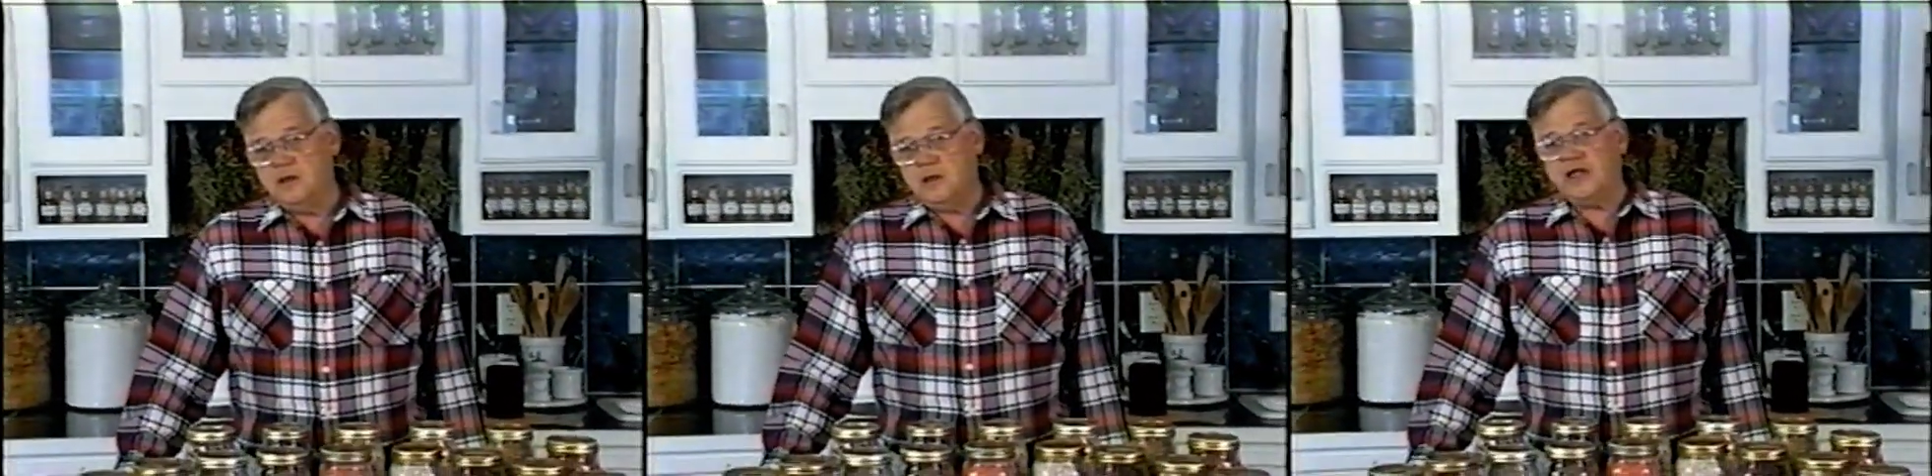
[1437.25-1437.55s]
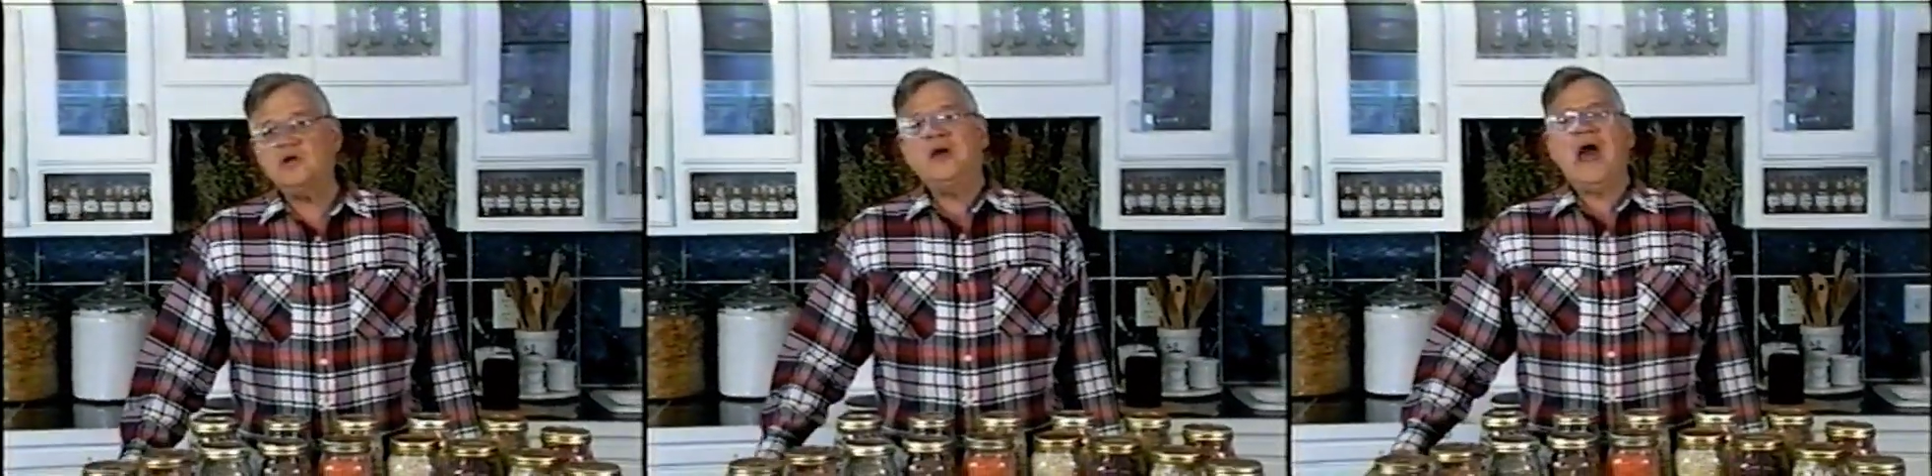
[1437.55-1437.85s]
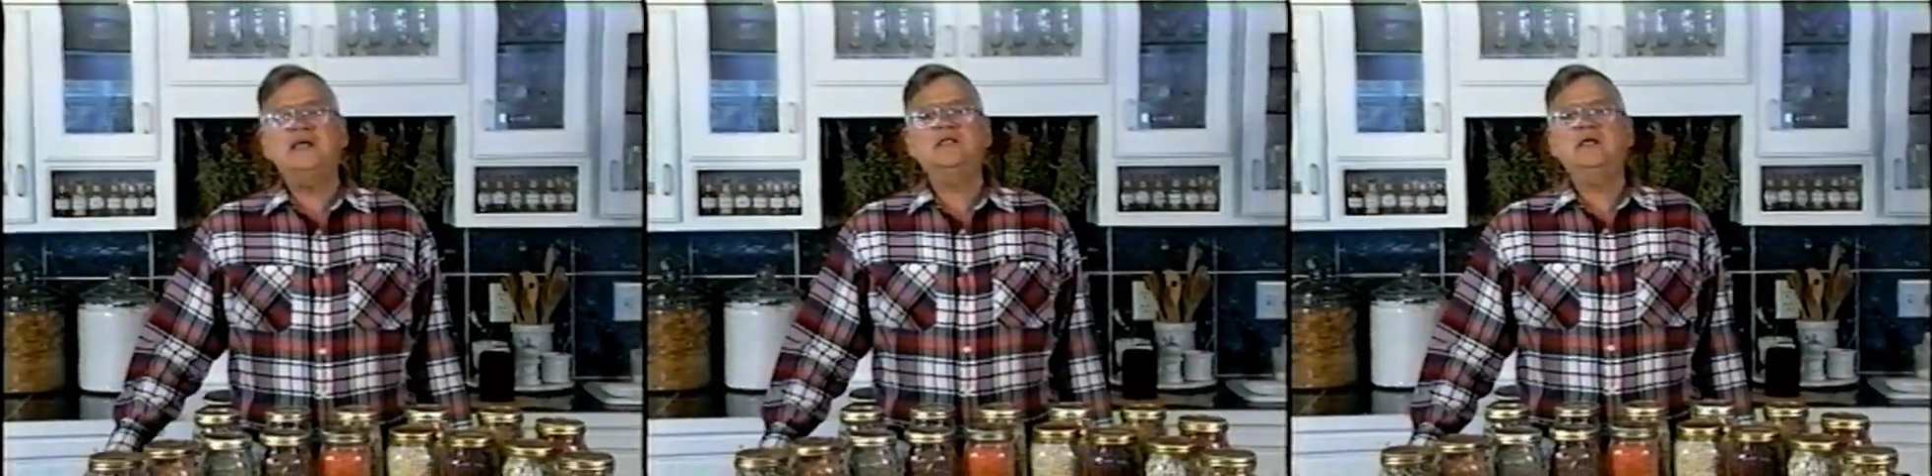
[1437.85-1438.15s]
And so he
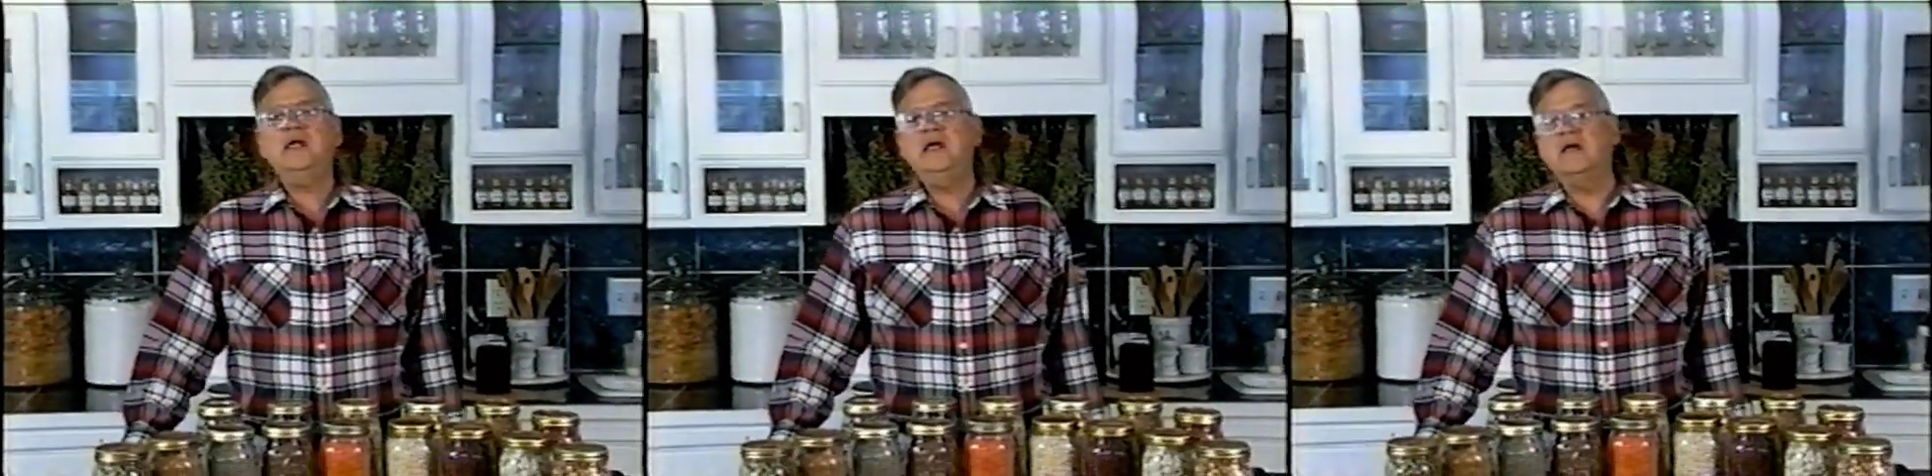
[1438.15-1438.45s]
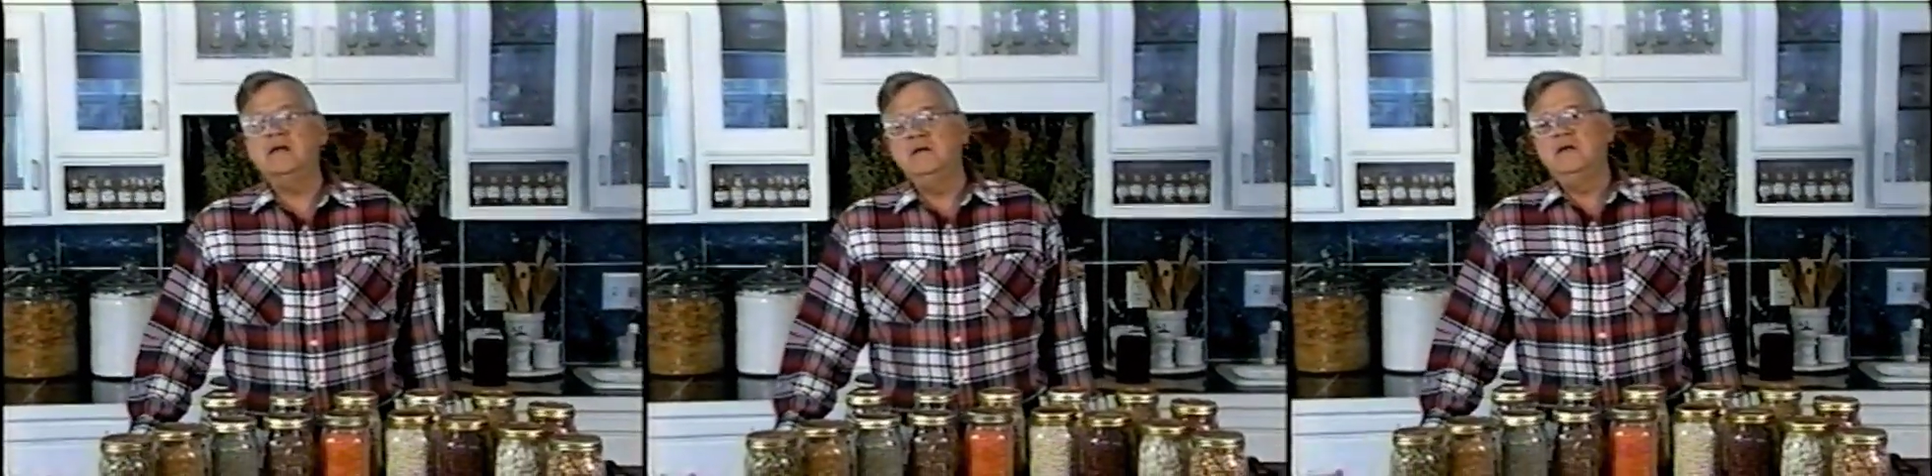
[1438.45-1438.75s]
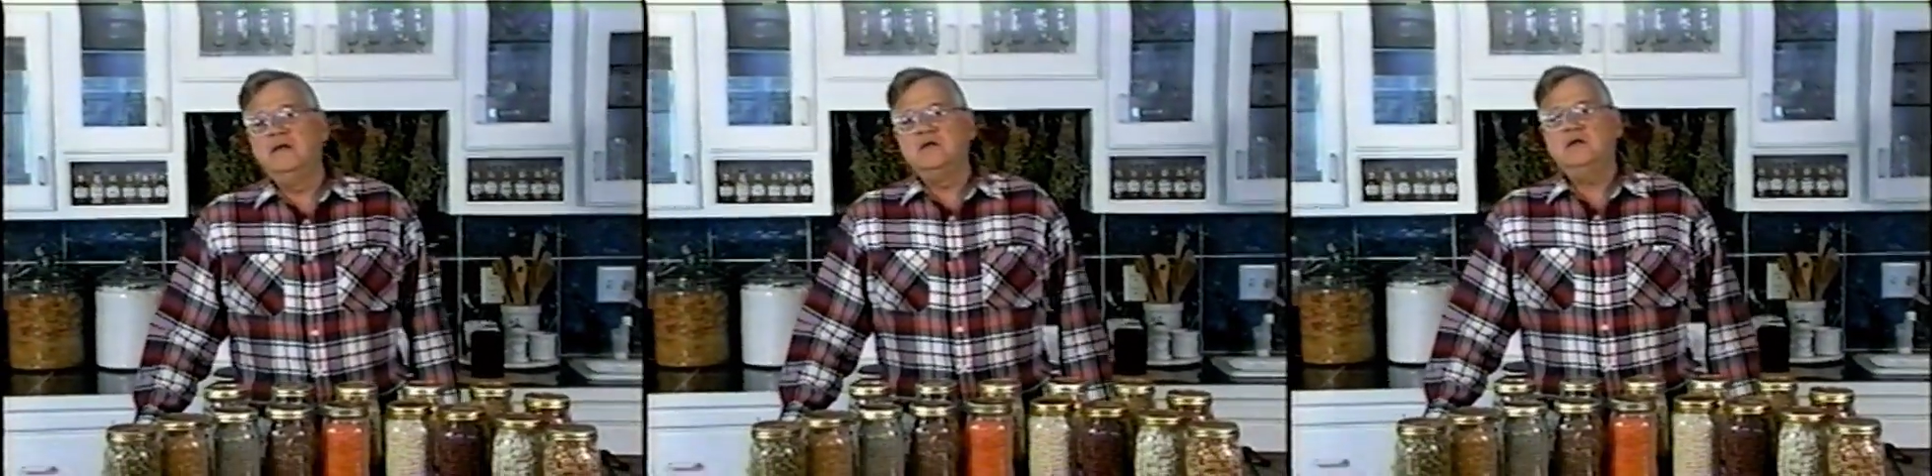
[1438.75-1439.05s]
asked the king
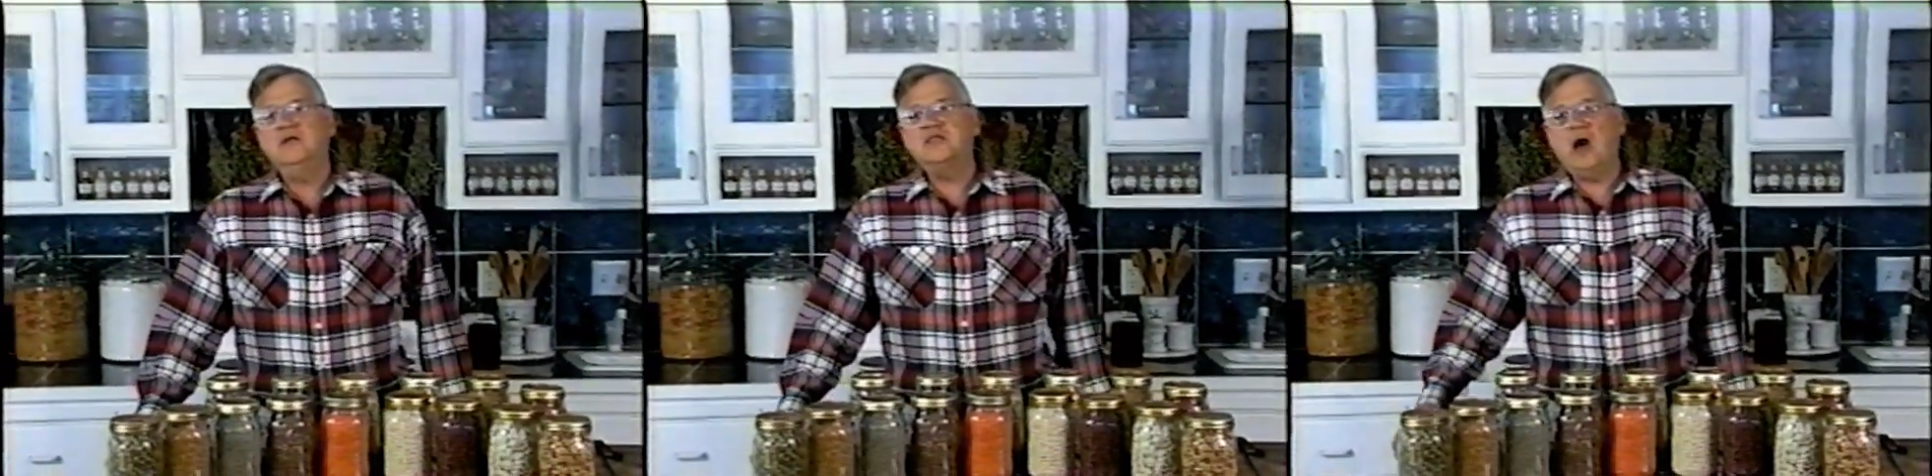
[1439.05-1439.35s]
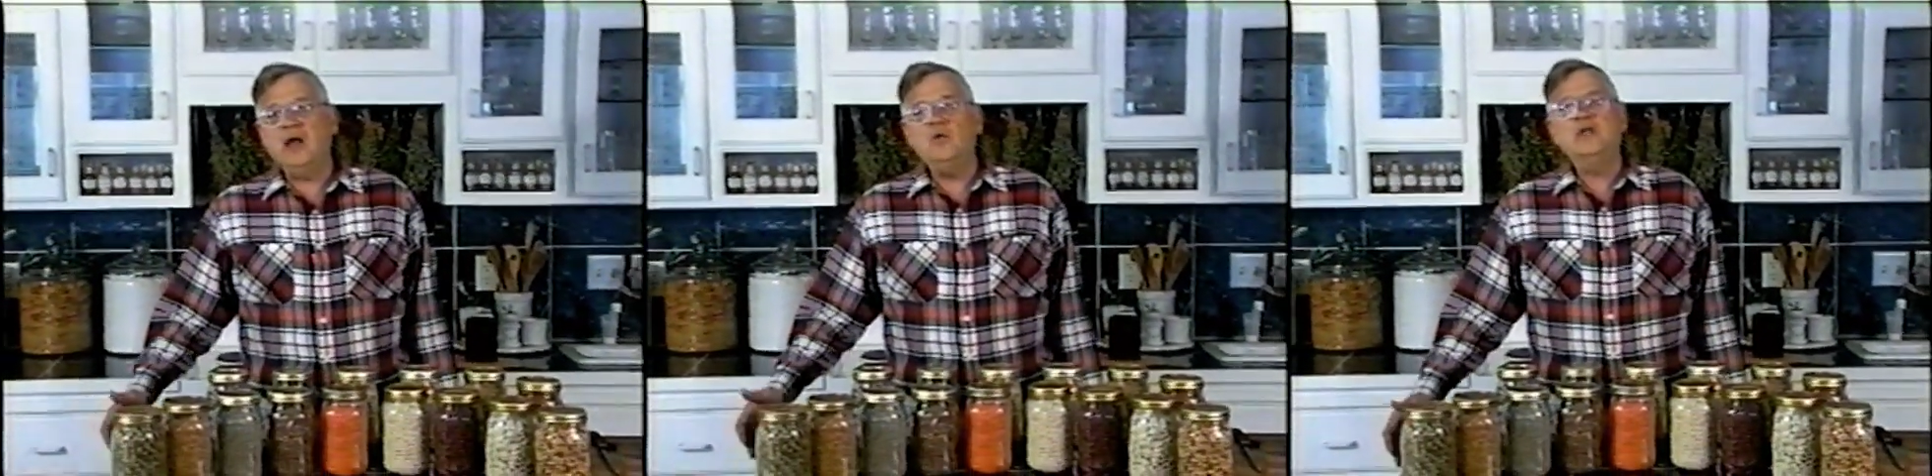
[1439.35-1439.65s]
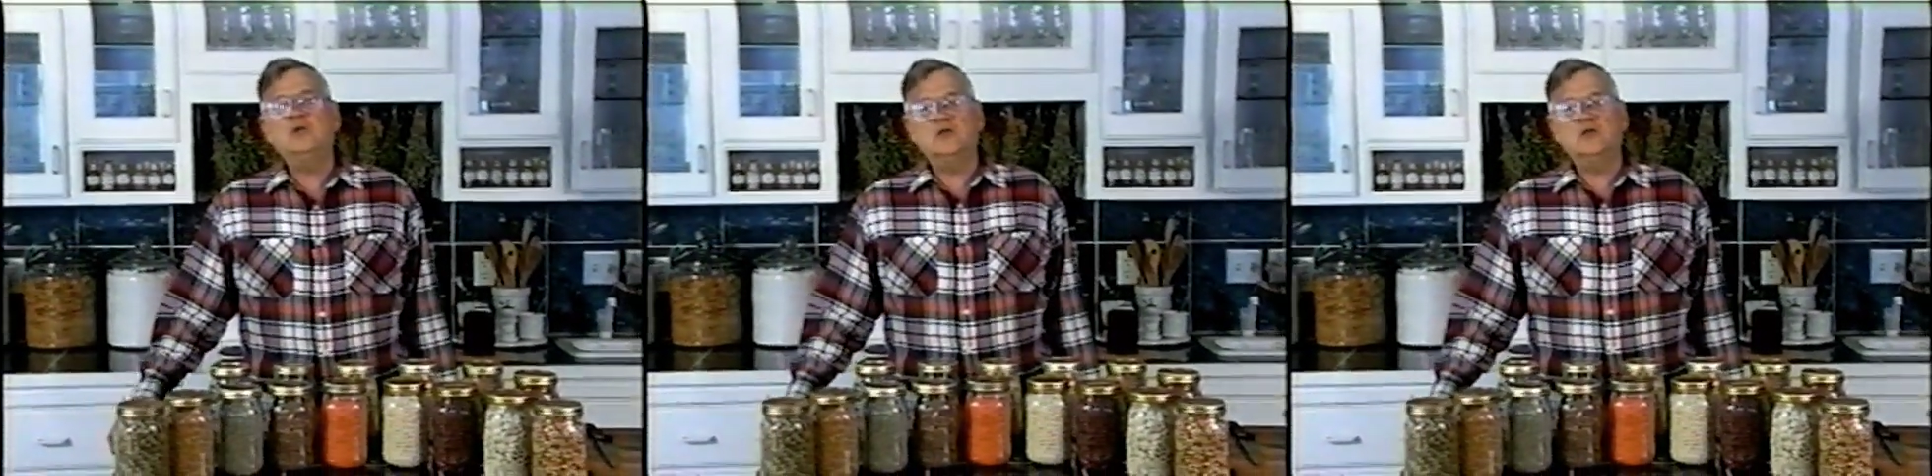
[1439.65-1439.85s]
to decide which was the